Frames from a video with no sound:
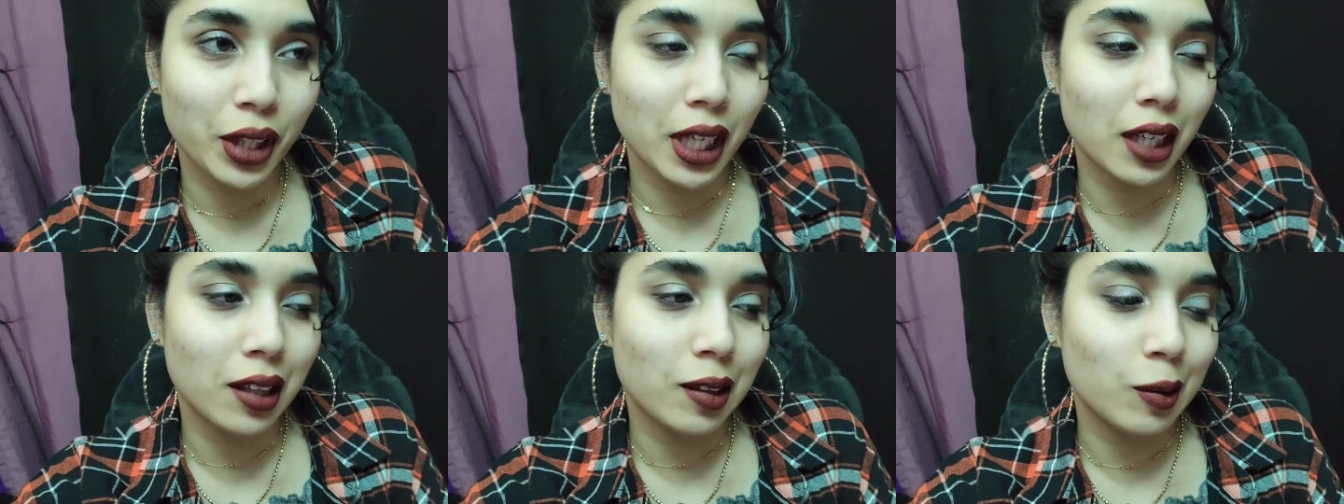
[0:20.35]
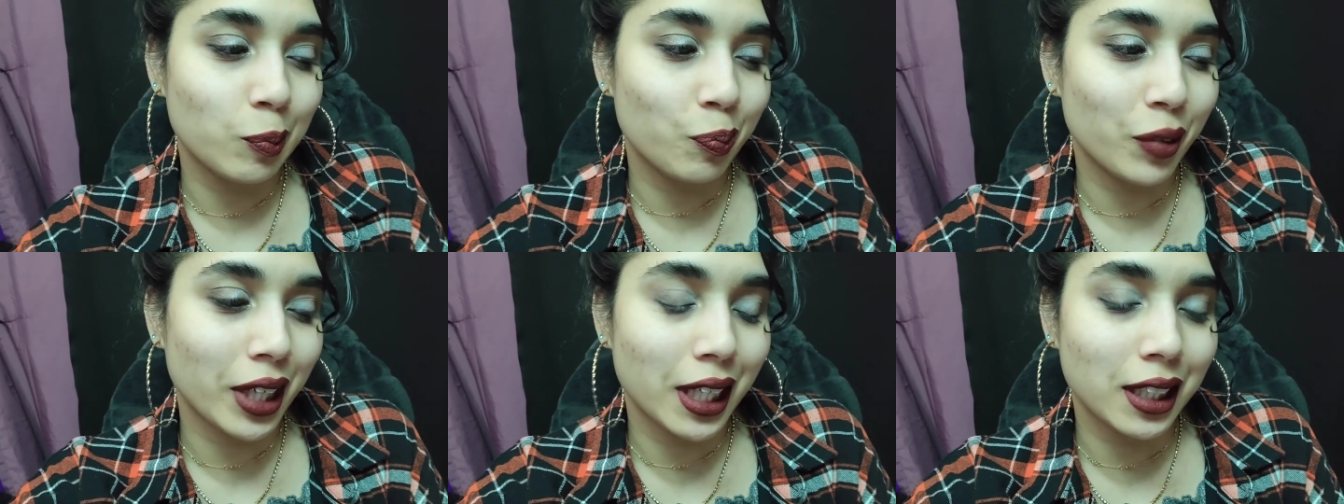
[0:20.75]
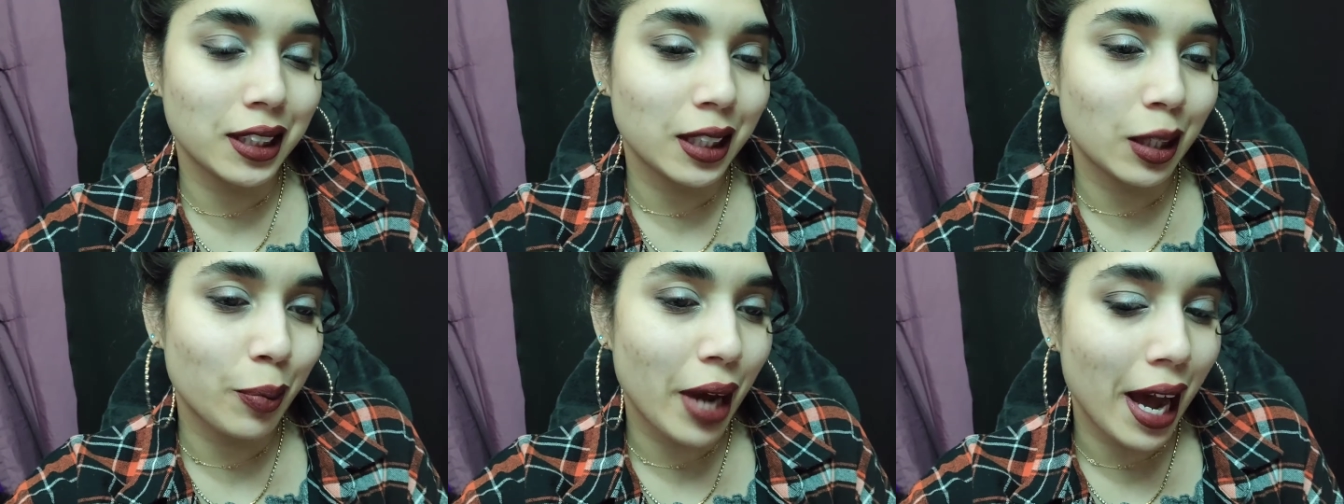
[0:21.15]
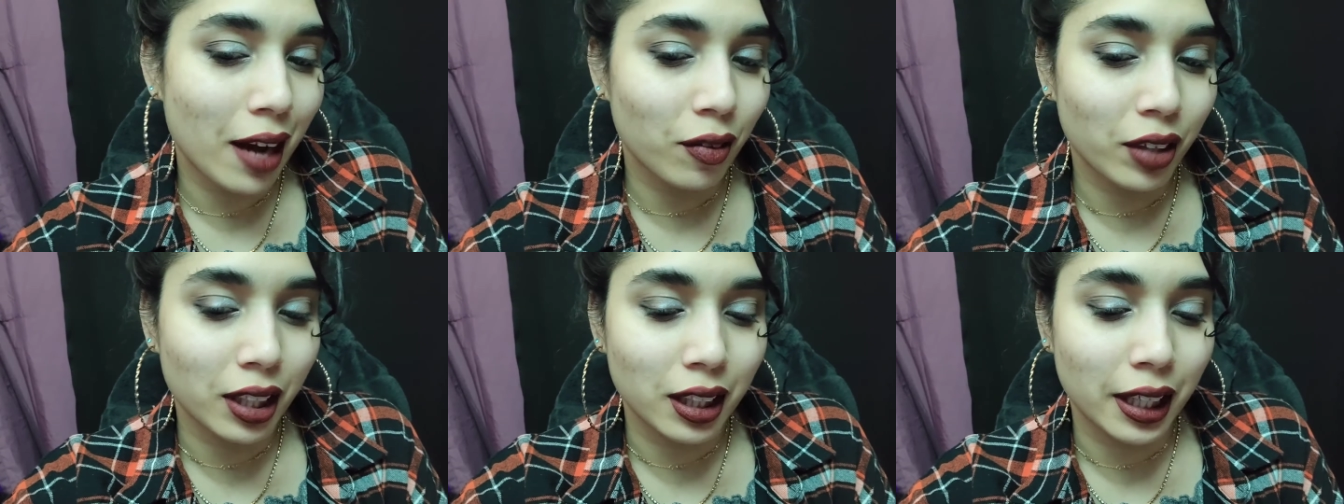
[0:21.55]
Um, I ended up
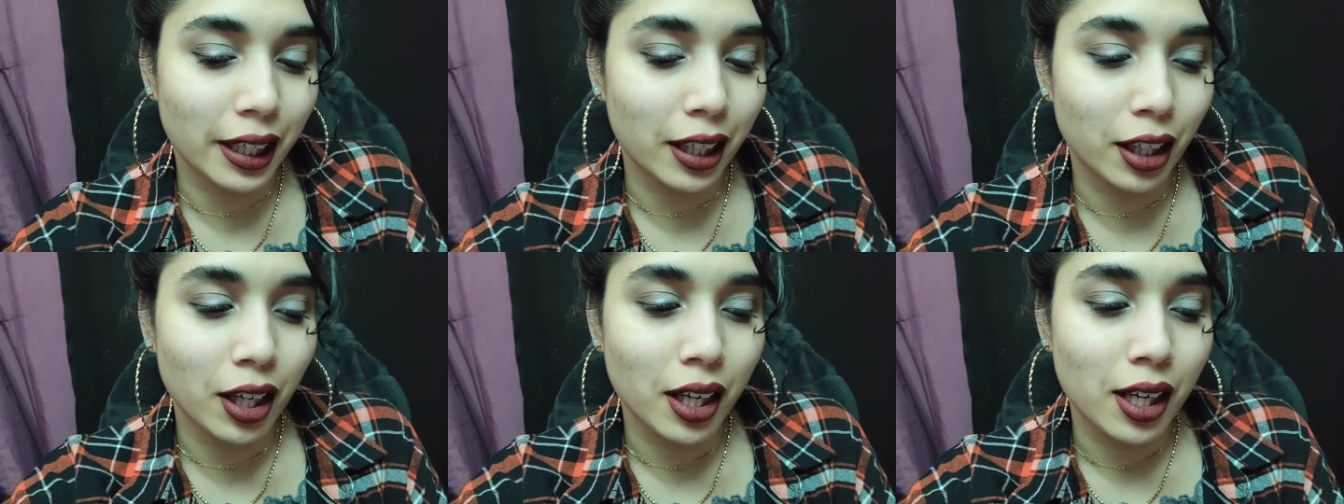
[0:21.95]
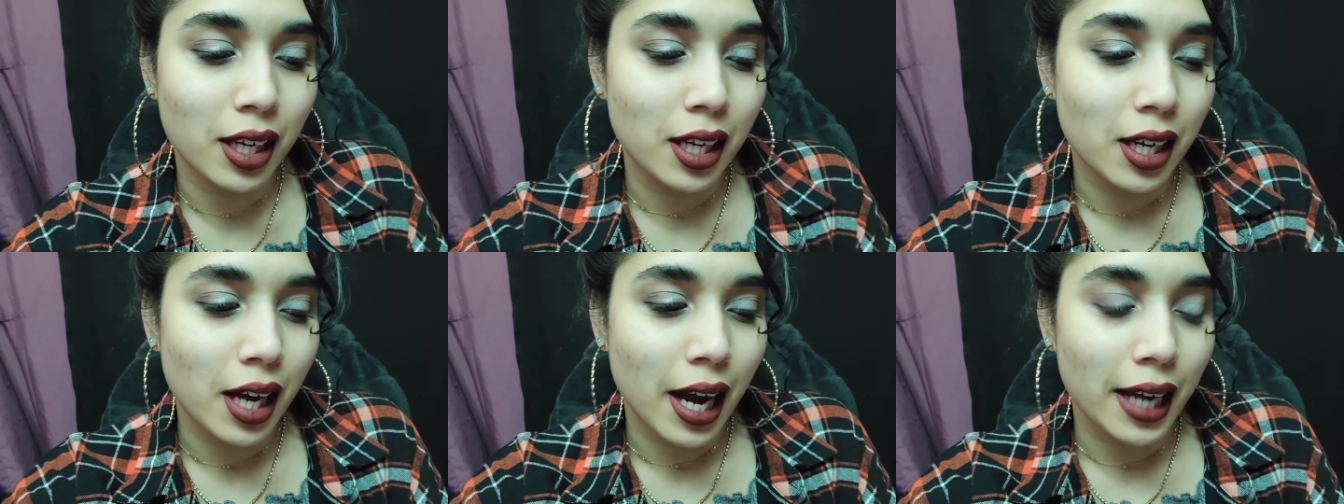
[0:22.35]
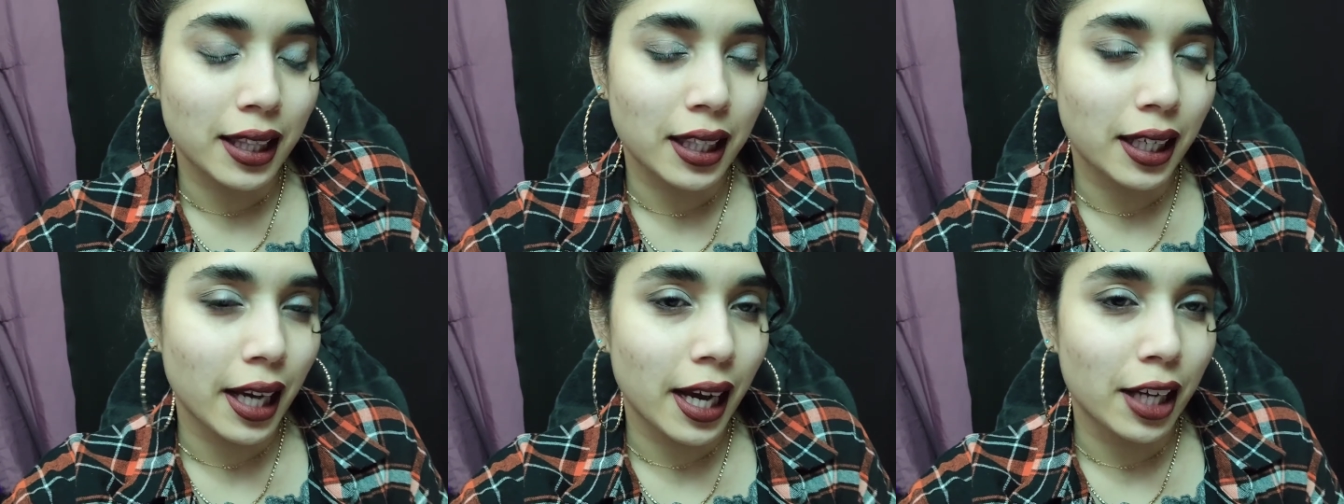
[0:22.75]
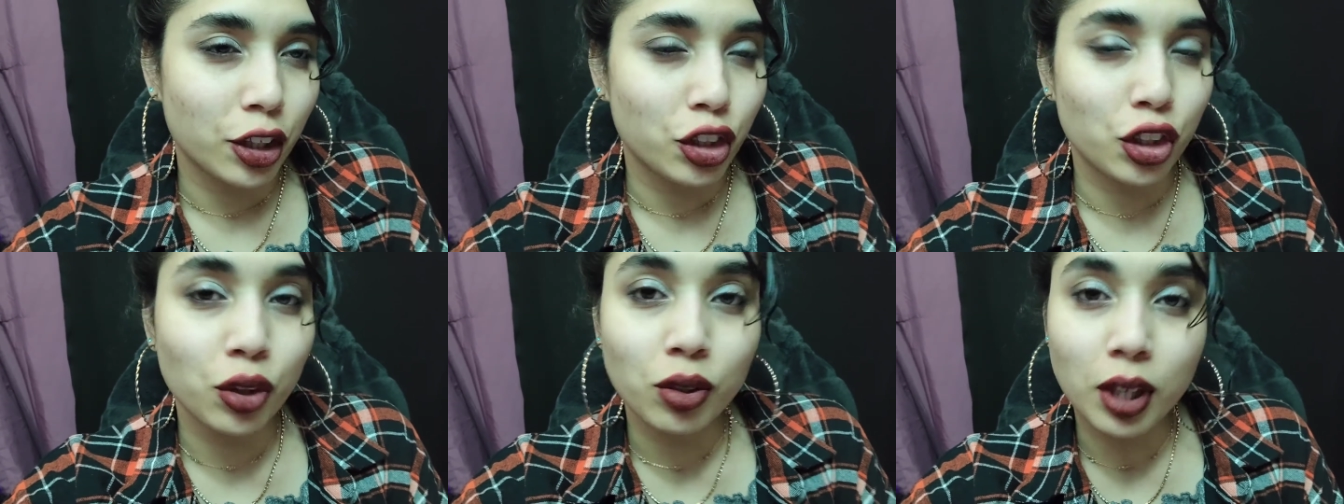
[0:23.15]
having like, I think I had
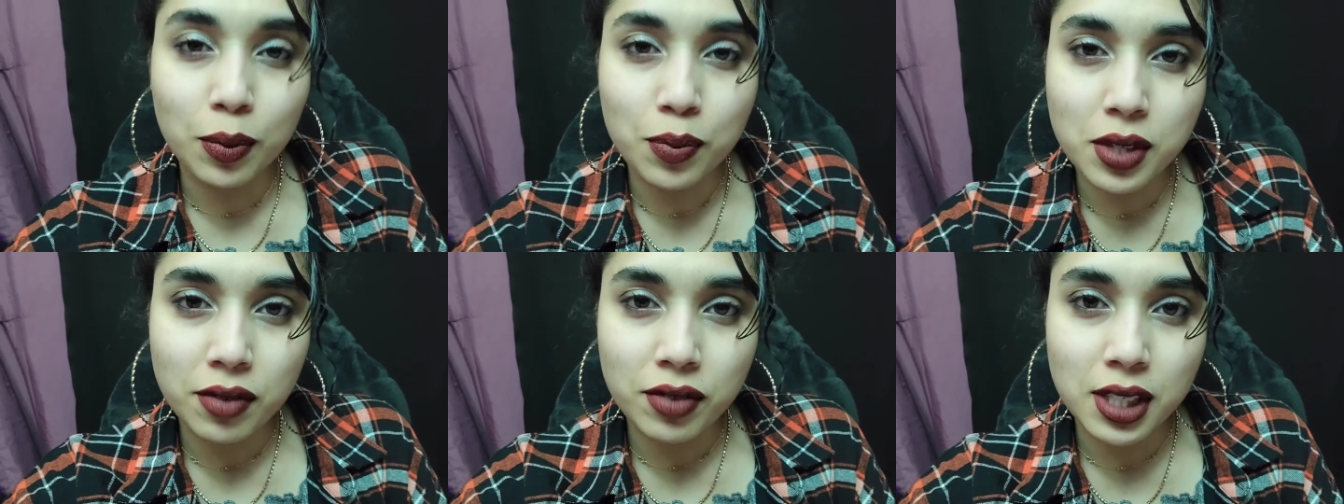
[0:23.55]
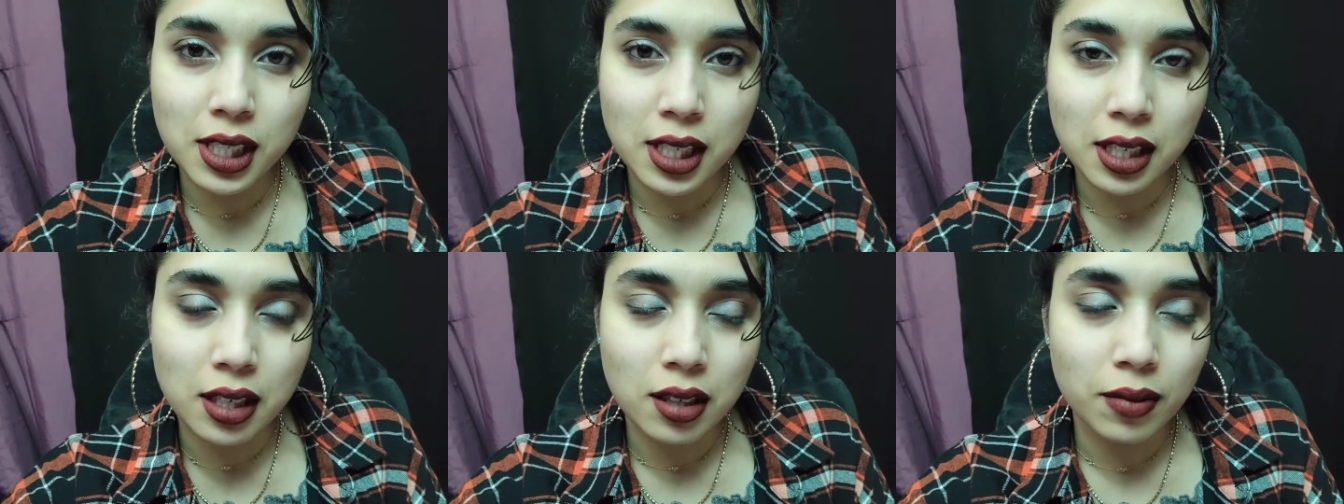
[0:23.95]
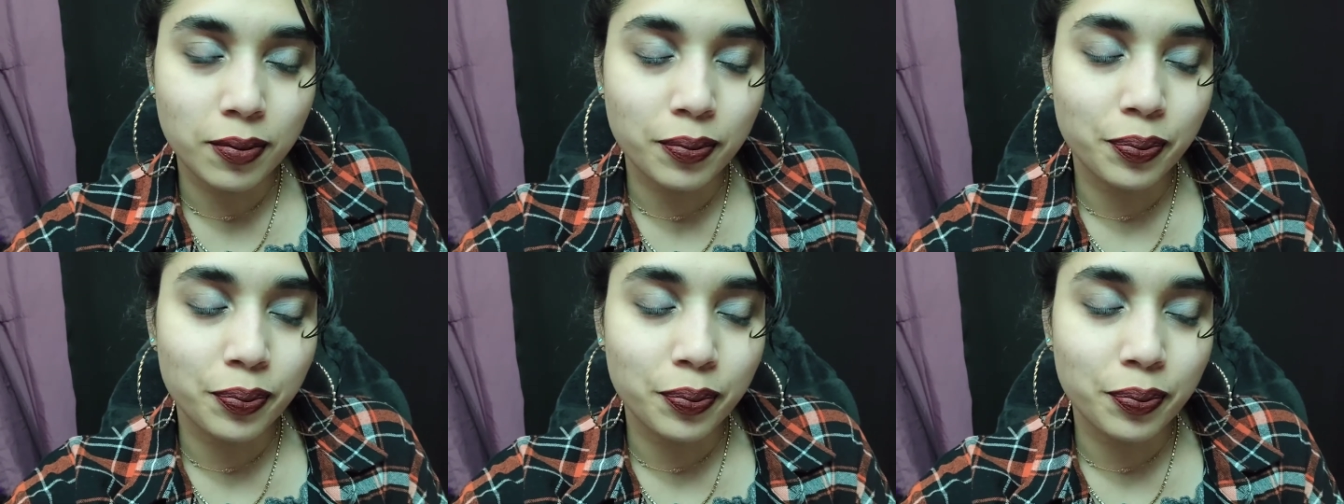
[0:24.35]
two cups of tea